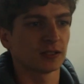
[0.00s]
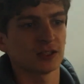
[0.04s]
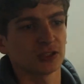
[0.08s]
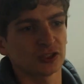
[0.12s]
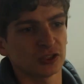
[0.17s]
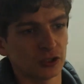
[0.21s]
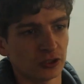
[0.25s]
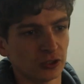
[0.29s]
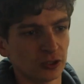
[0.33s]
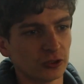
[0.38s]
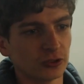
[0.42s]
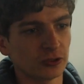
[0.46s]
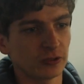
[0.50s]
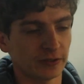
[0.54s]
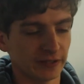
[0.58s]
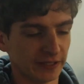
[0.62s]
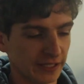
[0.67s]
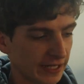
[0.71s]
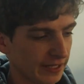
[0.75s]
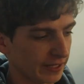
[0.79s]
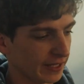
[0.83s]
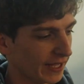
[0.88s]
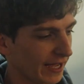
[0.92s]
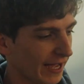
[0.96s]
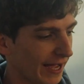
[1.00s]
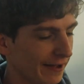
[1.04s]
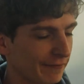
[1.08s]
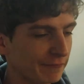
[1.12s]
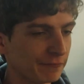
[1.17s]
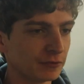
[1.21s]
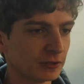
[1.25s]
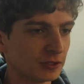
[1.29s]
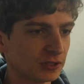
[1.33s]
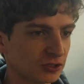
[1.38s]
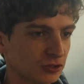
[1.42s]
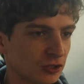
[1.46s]
So yeah, the
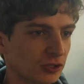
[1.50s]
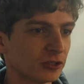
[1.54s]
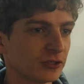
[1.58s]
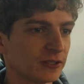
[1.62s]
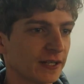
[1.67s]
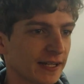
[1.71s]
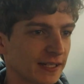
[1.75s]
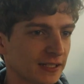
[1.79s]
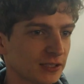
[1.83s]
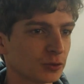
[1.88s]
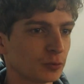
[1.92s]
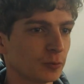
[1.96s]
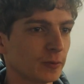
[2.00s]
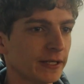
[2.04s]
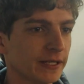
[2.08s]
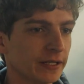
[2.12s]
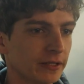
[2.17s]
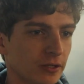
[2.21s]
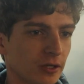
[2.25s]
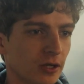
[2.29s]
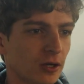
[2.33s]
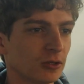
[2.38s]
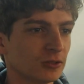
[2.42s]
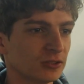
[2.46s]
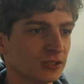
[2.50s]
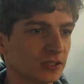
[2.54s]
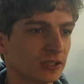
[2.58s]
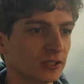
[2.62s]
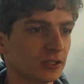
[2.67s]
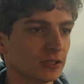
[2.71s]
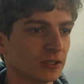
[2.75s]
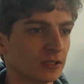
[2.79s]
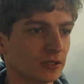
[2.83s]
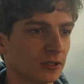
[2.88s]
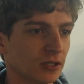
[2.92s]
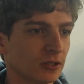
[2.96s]
app was done next week. How's
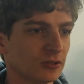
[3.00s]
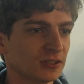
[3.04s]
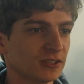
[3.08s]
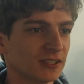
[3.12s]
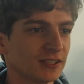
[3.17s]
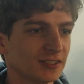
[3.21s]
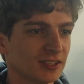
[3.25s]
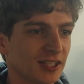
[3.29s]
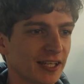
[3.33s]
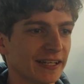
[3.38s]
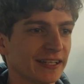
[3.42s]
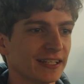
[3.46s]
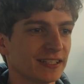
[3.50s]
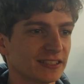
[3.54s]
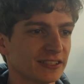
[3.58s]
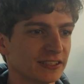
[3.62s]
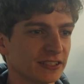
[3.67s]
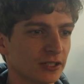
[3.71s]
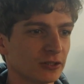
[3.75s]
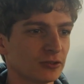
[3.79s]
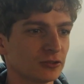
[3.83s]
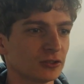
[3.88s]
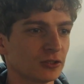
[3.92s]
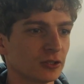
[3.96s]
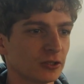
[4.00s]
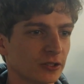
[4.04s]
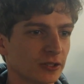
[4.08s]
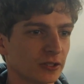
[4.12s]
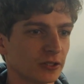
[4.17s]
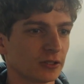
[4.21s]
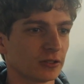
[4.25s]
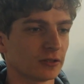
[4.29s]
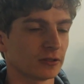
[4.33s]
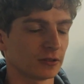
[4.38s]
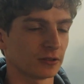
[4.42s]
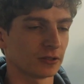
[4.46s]
the how's the ticket sales
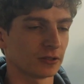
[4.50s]
looking?